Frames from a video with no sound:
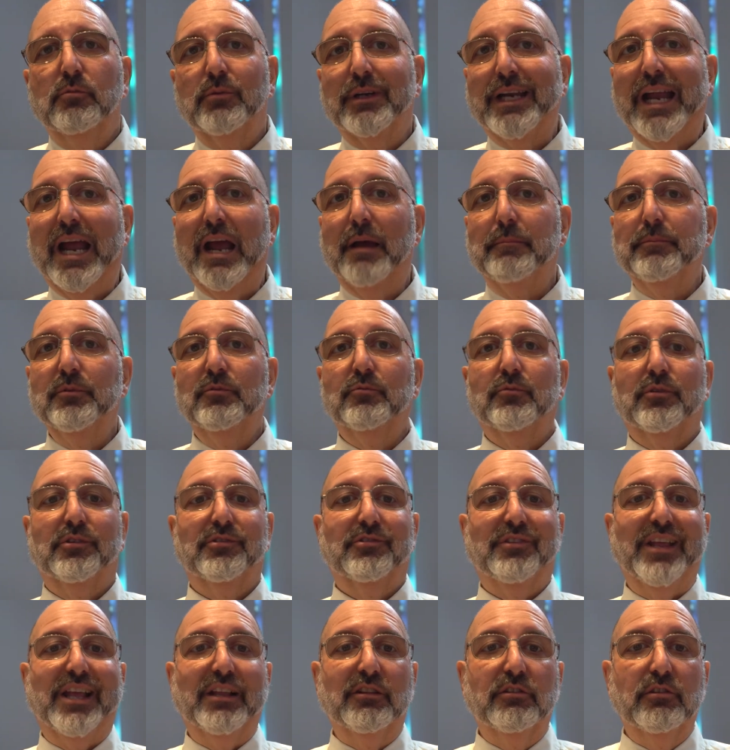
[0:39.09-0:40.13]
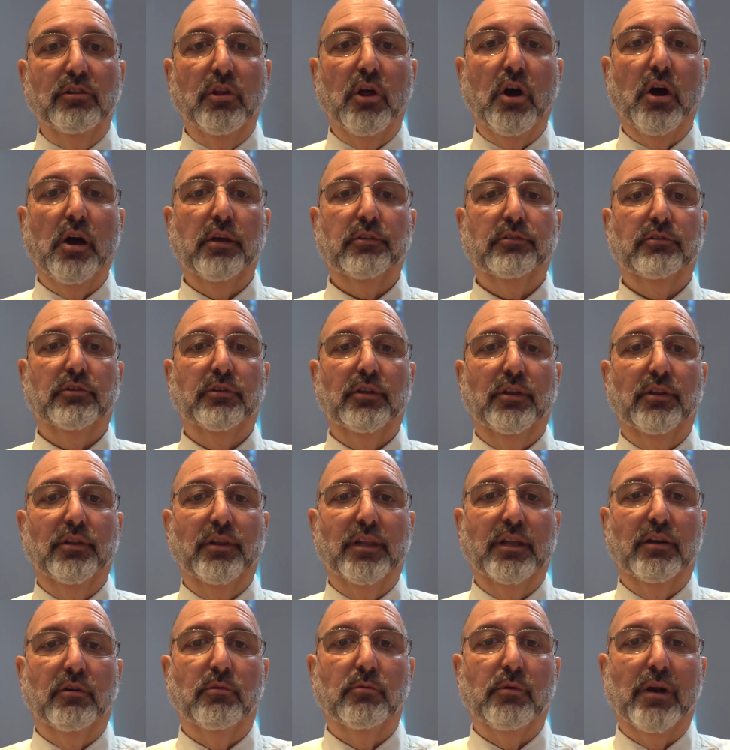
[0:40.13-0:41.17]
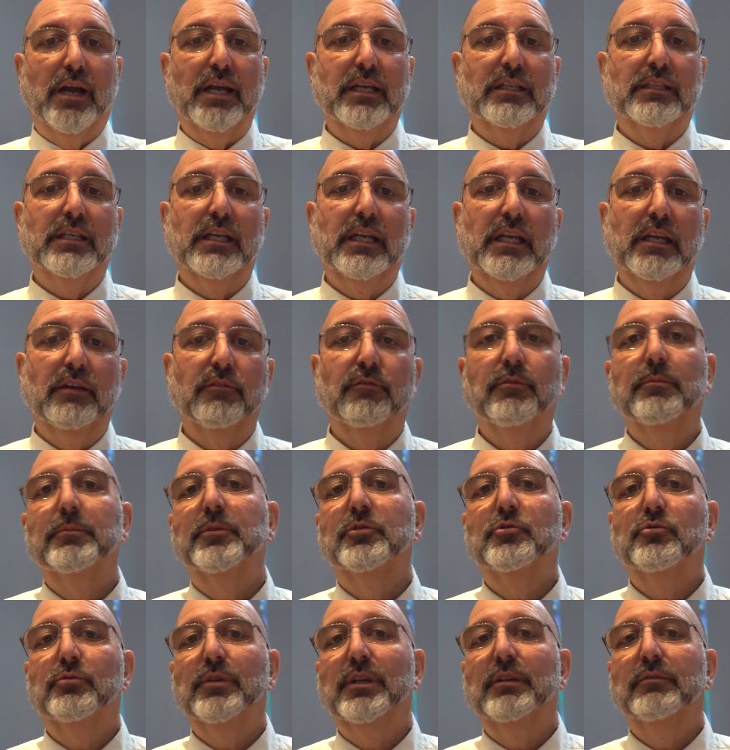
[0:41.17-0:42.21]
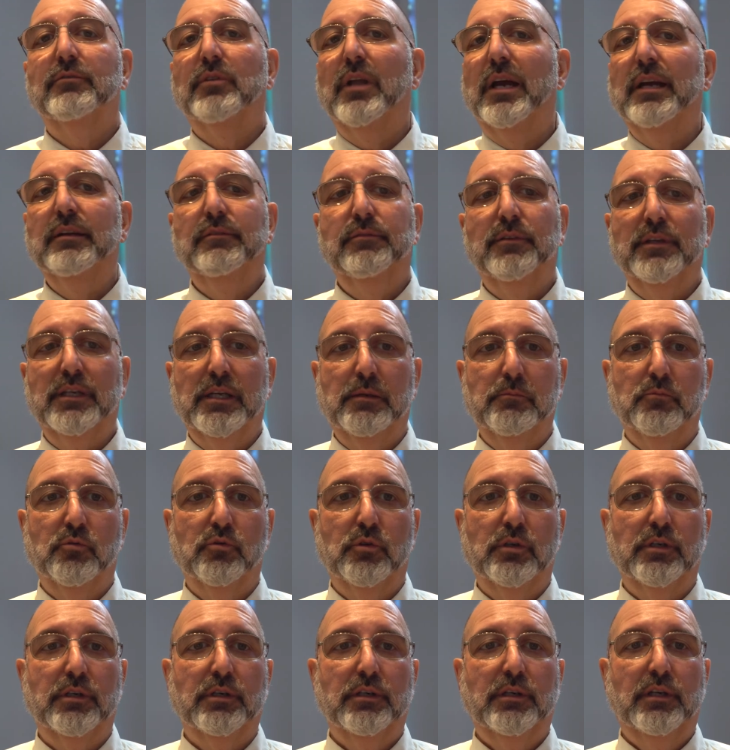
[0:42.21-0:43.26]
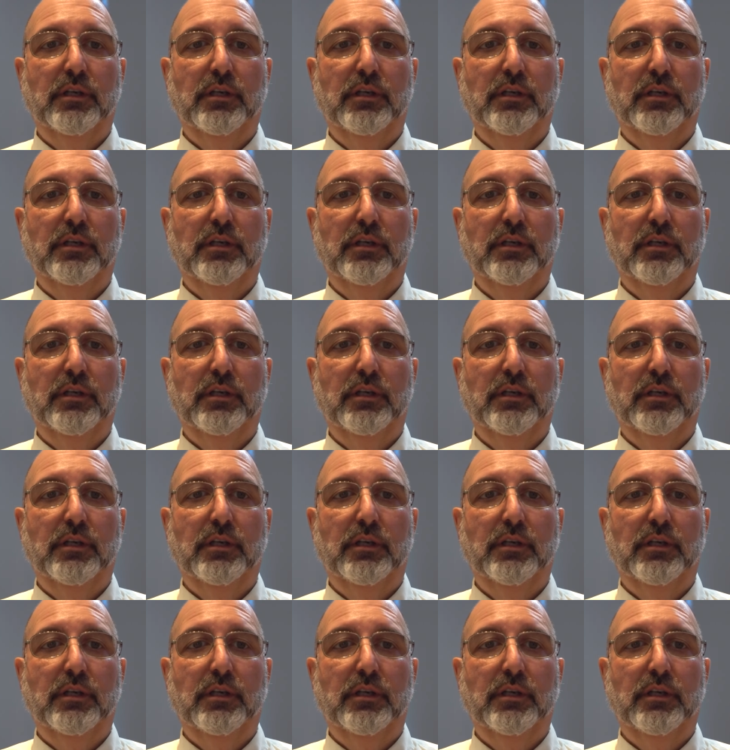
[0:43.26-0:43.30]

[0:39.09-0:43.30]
what happened was they lost their right to eat from the tree of life anymore.